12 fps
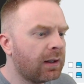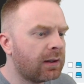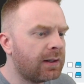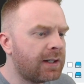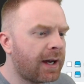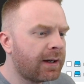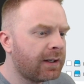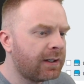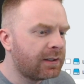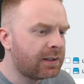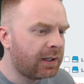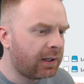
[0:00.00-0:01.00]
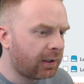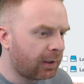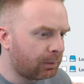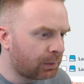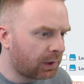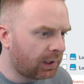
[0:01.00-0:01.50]
The data is
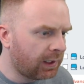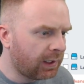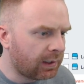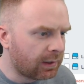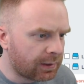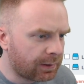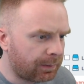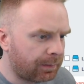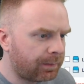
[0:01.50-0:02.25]
incomplete.